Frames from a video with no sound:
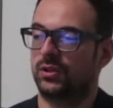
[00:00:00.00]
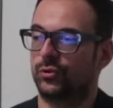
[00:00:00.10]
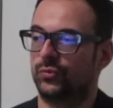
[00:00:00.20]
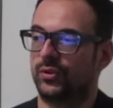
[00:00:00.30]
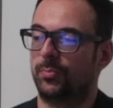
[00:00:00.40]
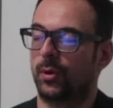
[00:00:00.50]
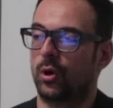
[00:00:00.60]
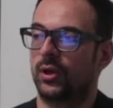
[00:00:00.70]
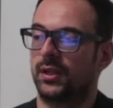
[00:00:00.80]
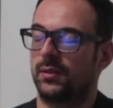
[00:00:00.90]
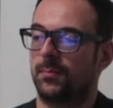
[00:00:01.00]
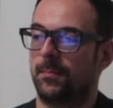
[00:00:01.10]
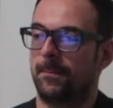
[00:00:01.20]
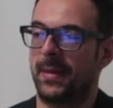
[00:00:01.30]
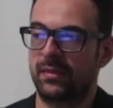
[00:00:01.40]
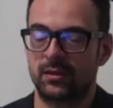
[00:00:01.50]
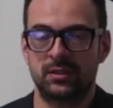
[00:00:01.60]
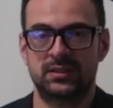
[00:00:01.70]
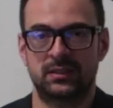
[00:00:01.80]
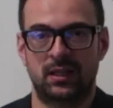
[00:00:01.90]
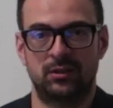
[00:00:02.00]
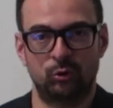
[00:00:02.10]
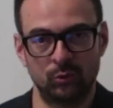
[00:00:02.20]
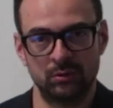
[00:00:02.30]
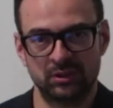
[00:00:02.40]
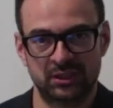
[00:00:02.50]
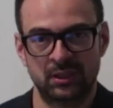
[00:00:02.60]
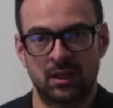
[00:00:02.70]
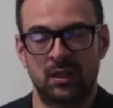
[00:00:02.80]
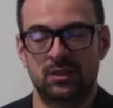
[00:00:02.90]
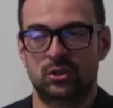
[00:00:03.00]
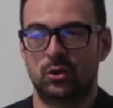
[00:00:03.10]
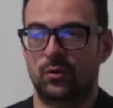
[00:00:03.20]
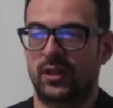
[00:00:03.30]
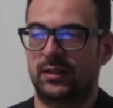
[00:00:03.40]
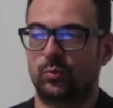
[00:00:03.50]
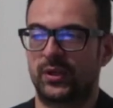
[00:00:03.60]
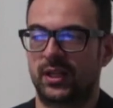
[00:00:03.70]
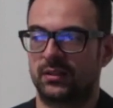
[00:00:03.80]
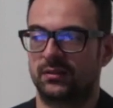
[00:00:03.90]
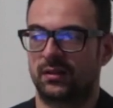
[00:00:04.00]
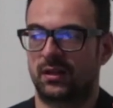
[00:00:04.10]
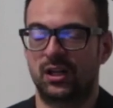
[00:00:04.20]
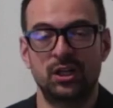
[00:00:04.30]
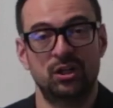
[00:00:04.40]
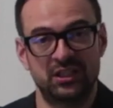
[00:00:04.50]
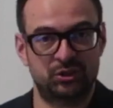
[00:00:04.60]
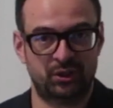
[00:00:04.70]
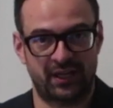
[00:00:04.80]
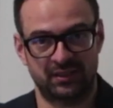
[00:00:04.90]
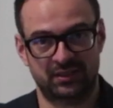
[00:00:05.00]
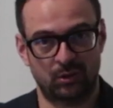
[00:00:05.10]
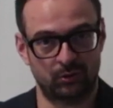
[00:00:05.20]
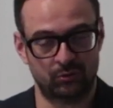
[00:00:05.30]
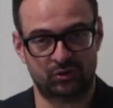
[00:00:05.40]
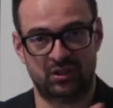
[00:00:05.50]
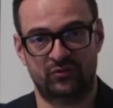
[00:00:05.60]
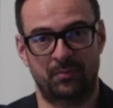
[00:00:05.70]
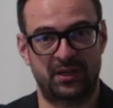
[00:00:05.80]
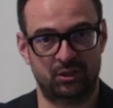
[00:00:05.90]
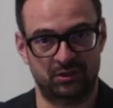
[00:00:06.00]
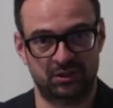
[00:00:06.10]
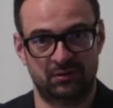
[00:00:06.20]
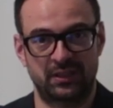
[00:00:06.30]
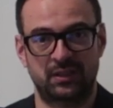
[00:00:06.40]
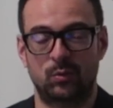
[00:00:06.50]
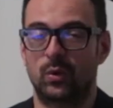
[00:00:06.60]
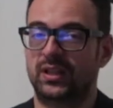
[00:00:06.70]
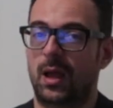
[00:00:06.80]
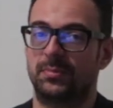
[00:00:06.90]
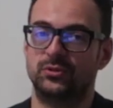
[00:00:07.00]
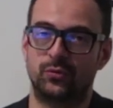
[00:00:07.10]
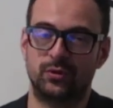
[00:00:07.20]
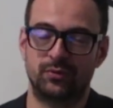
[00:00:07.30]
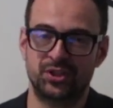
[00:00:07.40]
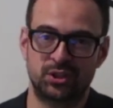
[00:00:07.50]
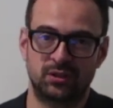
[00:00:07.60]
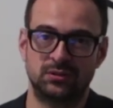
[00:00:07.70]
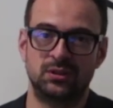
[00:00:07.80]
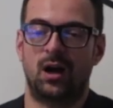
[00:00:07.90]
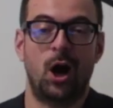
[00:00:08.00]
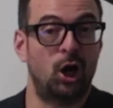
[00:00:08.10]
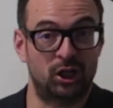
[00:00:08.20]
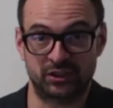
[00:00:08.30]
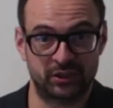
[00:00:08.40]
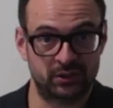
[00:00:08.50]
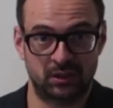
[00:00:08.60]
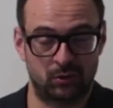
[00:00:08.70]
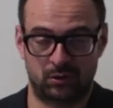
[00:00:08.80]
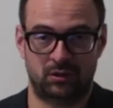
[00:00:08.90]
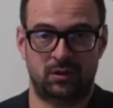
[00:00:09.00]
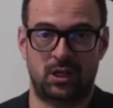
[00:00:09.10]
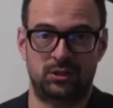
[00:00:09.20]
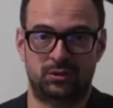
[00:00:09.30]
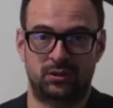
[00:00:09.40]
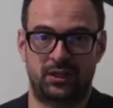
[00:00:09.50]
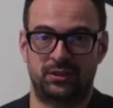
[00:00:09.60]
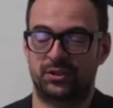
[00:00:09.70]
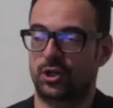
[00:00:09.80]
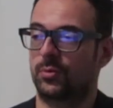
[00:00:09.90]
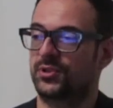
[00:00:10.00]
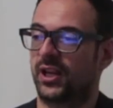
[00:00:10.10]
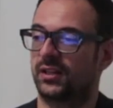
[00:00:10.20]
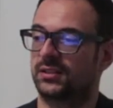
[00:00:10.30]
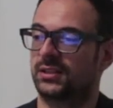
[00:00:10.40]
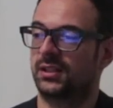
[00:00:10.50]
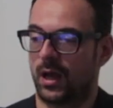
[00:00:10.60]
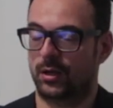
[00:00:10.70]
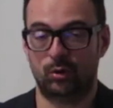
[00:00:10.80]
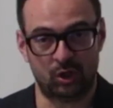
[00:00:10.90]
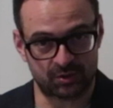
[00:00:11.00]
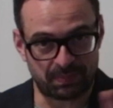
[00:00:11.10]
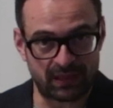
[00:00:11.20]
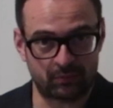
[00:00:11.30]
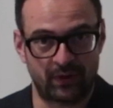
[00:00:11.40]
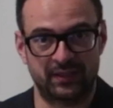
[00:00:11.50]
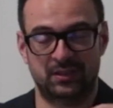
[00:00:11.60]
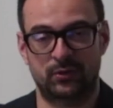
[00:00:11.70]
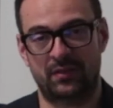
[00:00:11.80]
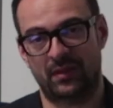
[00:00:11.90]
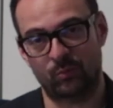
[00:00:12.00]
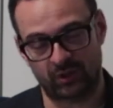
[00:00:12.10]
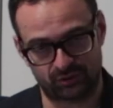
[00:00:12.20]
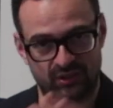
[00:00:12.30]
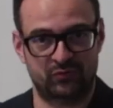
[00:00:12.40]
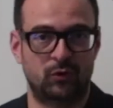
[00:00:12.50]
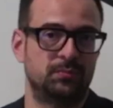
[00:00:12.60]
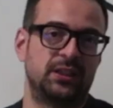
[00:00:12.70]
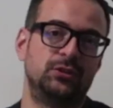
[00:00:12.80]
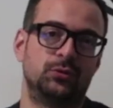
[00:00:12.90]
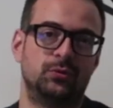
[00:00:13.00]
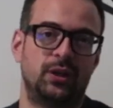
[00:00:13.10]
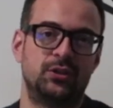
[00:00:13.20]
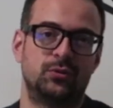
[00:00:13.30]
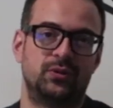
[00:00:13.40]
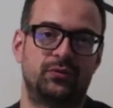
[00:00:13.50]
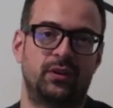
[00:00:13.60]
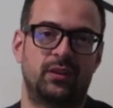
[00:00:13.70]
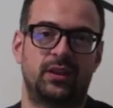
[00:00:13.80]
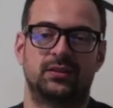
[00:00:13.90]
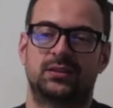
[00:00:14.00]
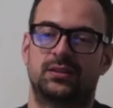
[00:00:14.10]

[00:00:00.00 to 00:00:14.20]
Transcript: deploy methods and tools so that we can clearly trace all those transformations, right? And what happened to the original art or cultural heritage objects across pathways so that they were transformed into different things.